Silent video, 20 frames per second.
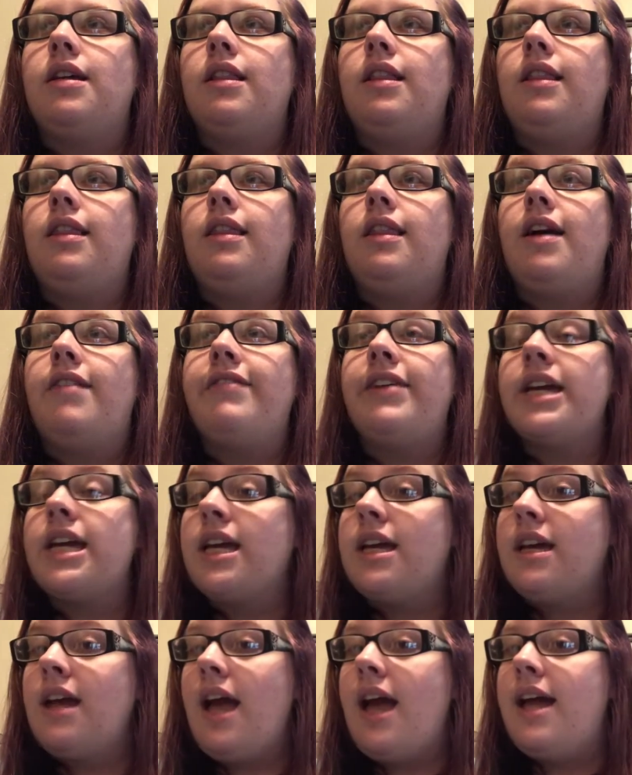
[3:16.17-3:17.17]

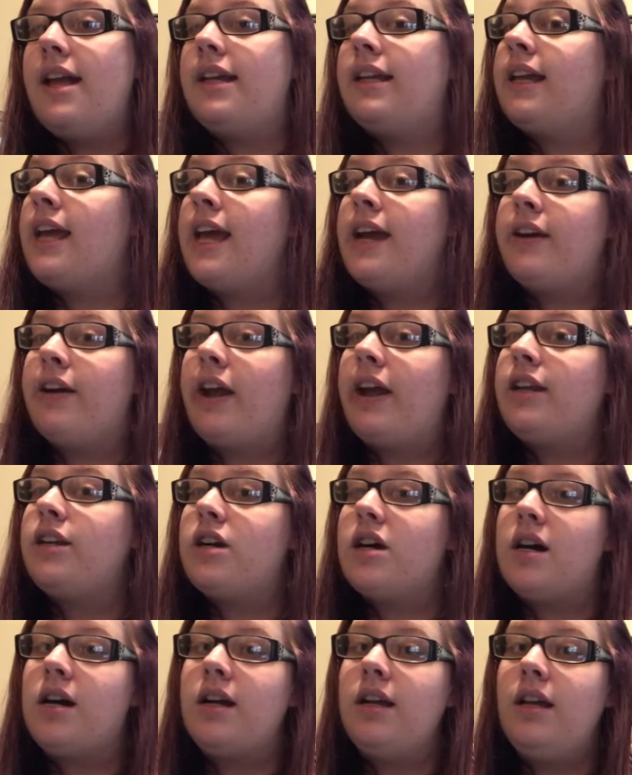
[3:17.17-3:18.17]
loving and caring
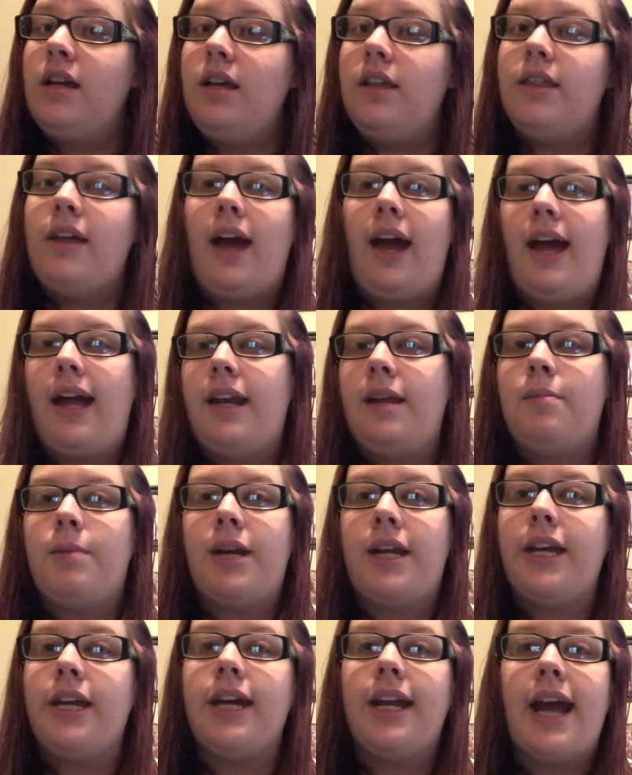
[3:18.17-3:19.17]
dog that
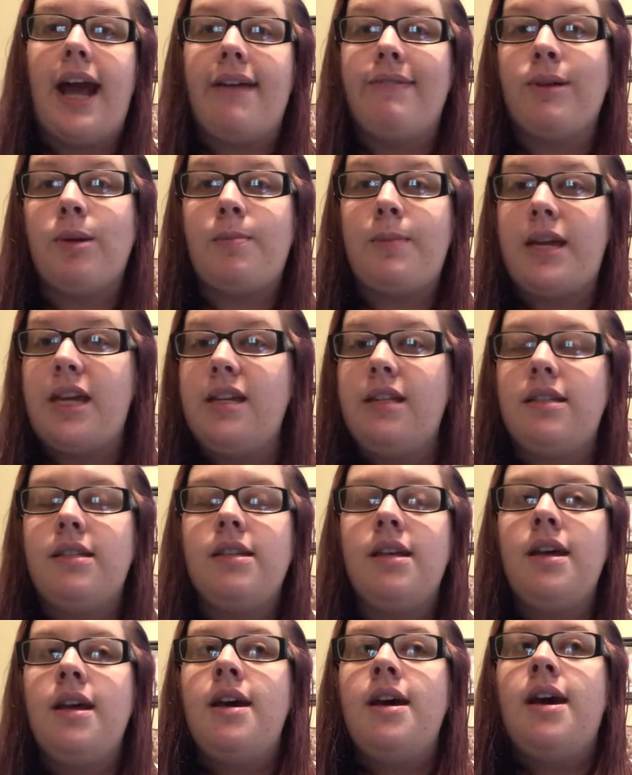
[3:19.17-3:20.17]
anybody could ever
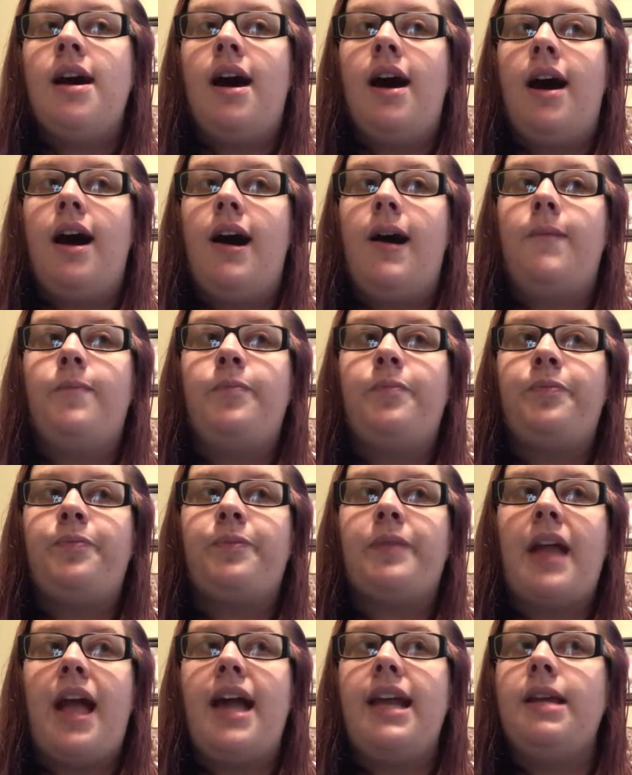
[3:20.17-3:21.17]
meet.
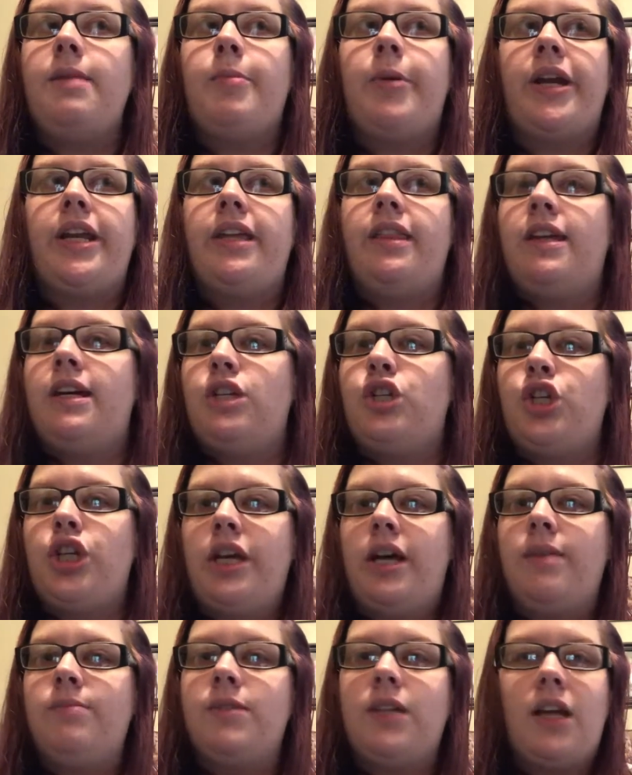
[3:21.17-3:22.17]
Anybody that
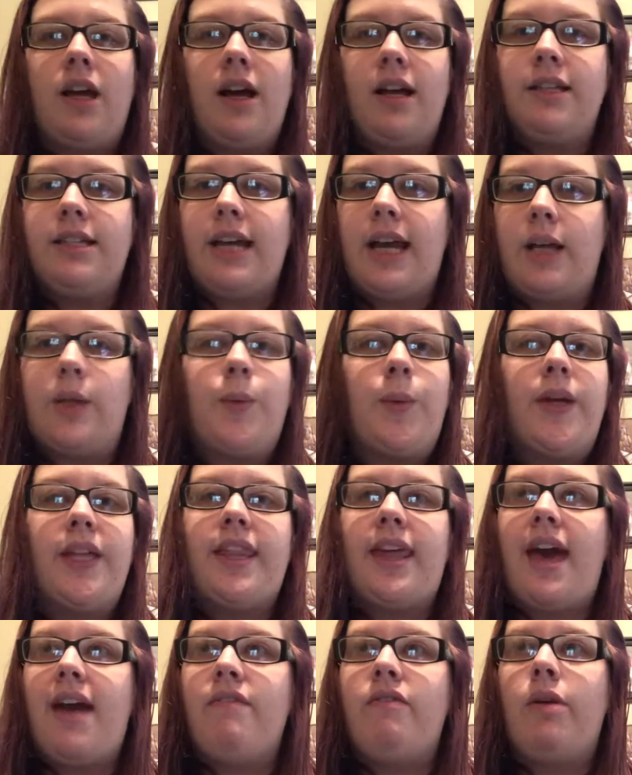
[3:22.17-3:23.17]
she comes in contact
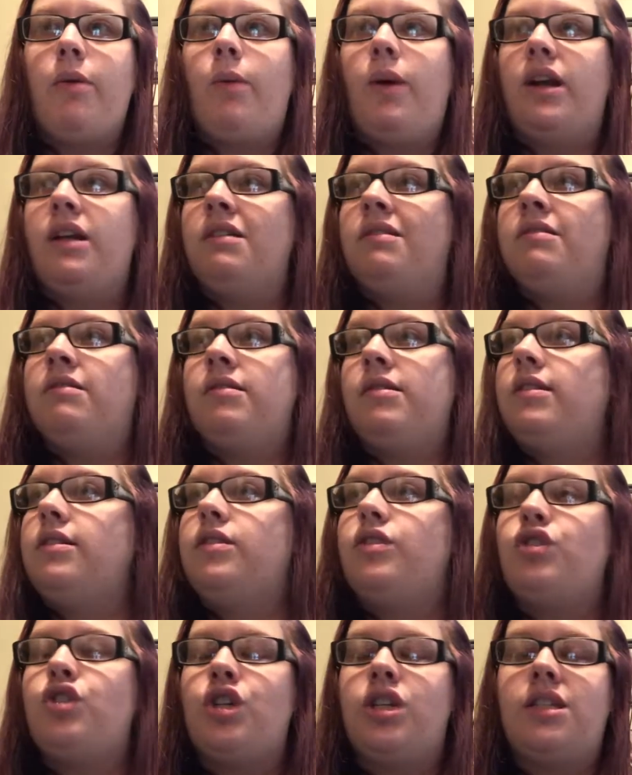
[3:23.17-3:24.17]
with, everyone
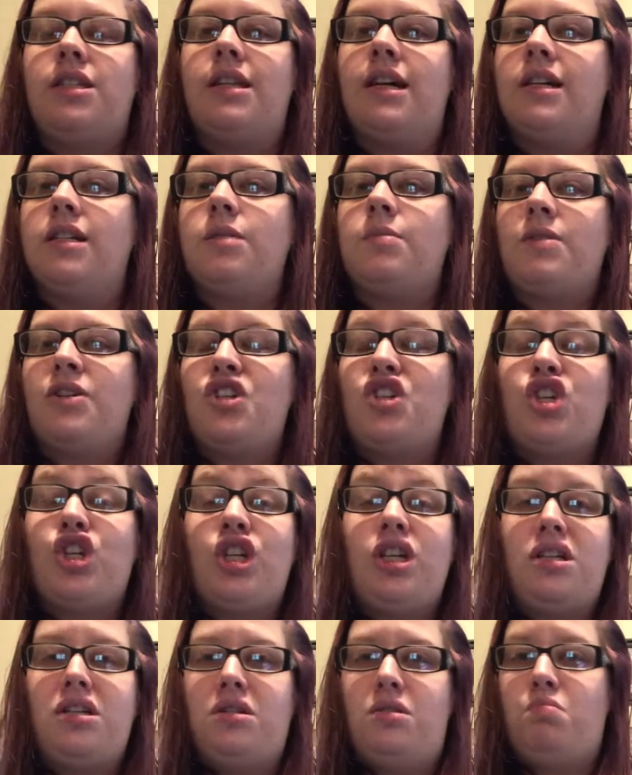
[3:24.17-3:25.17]
just tells me
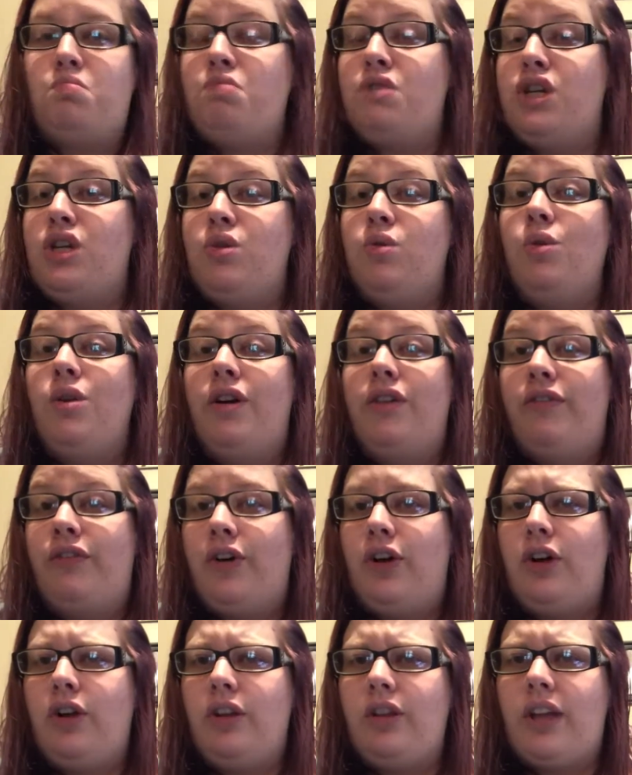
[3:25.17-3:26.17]
she is
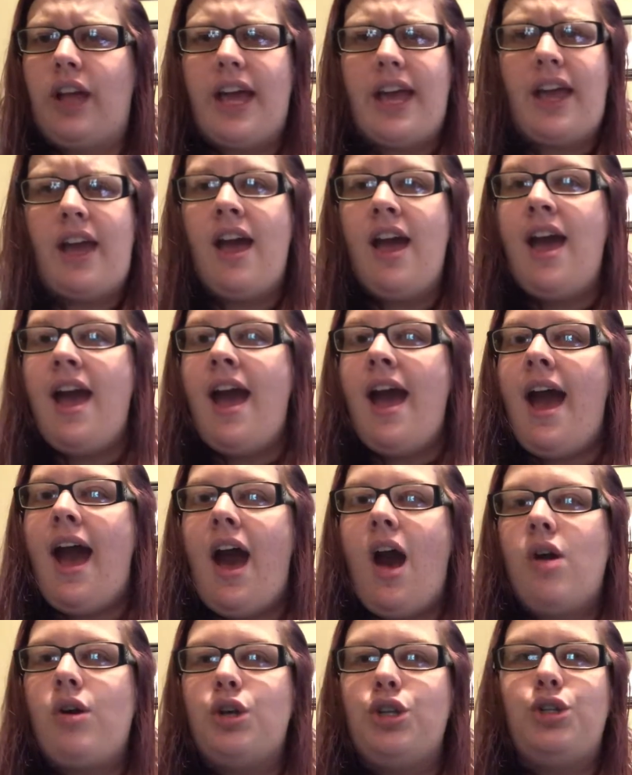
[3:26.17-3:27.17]
beautiful. Like,
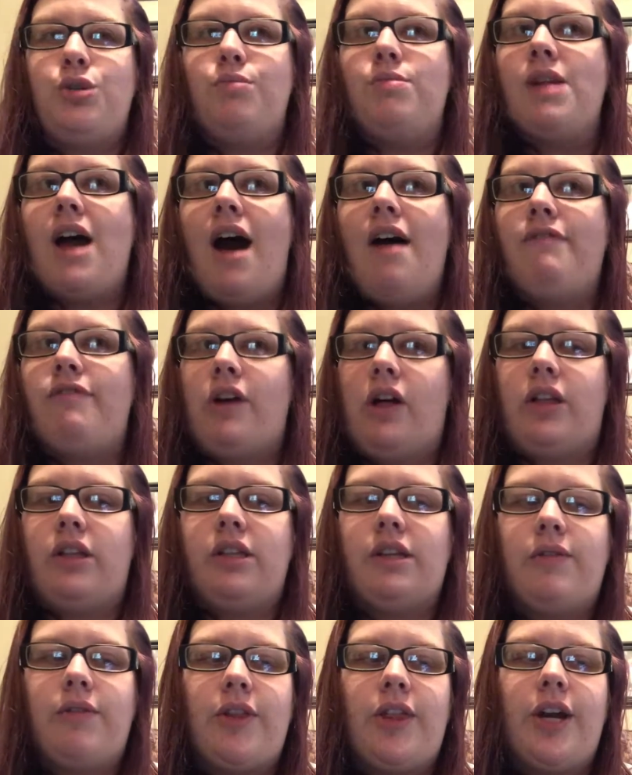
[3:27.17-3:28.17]
how could you not fall
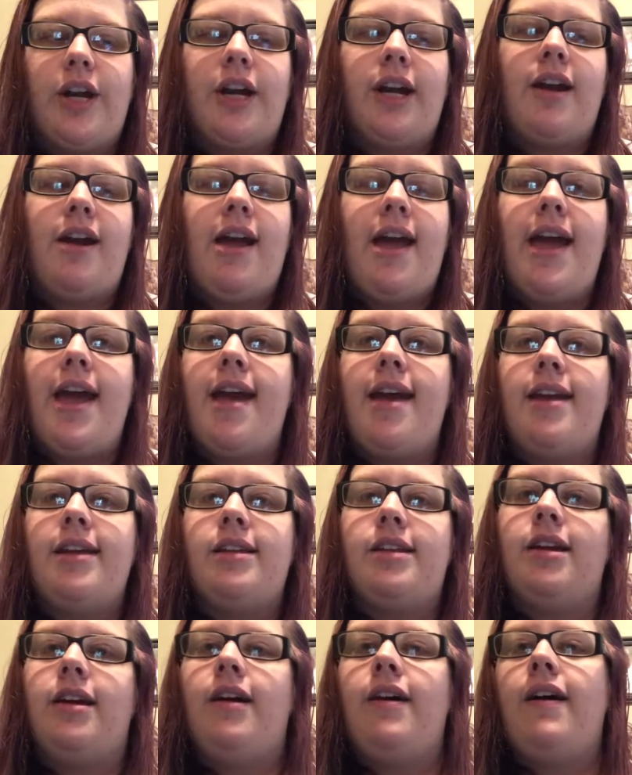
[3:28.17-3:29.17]
in love with her?
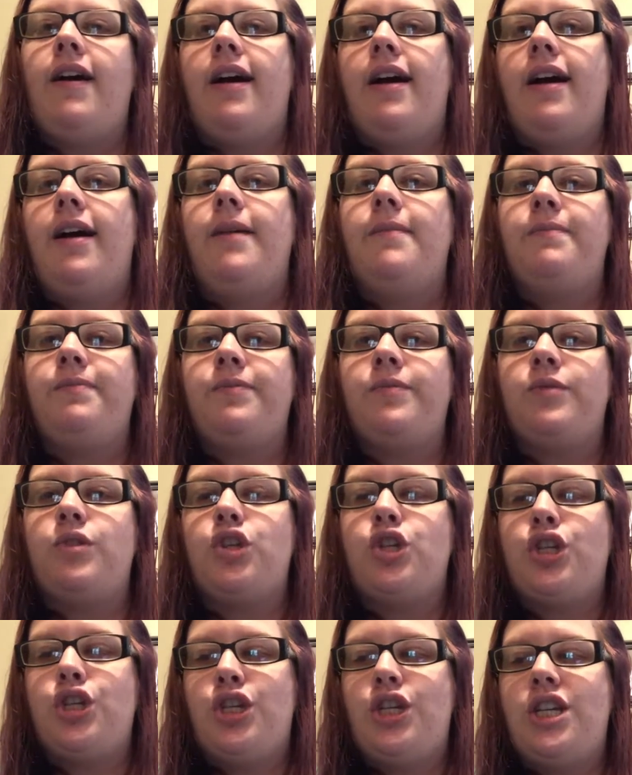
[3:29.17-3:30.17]
And
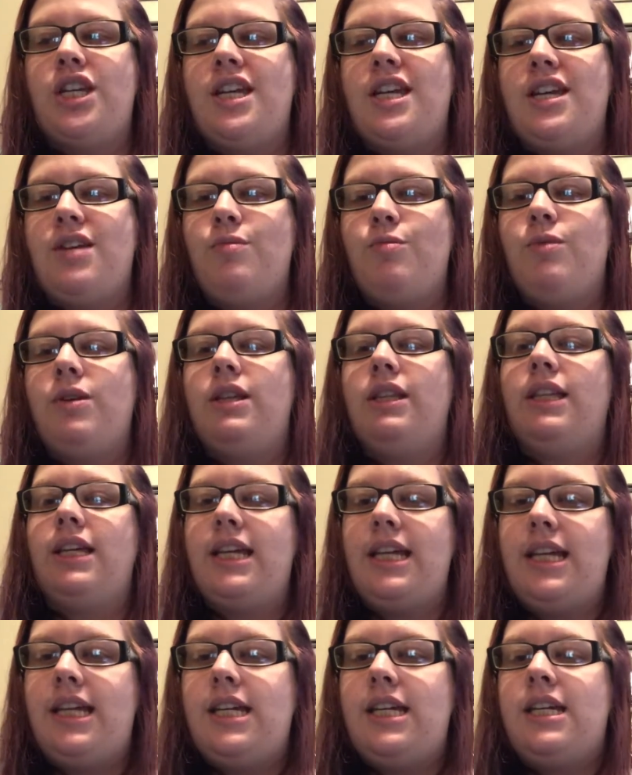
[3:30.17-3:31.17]
she
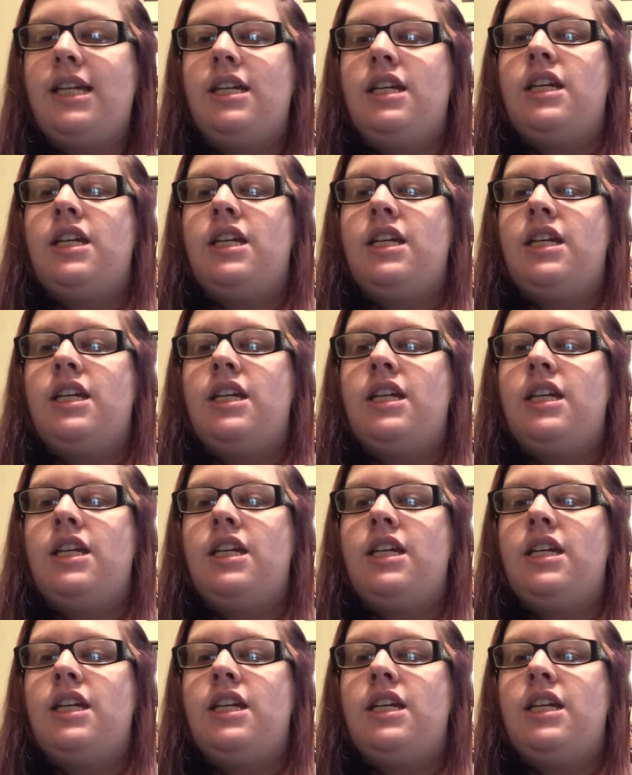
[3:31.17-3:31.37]
really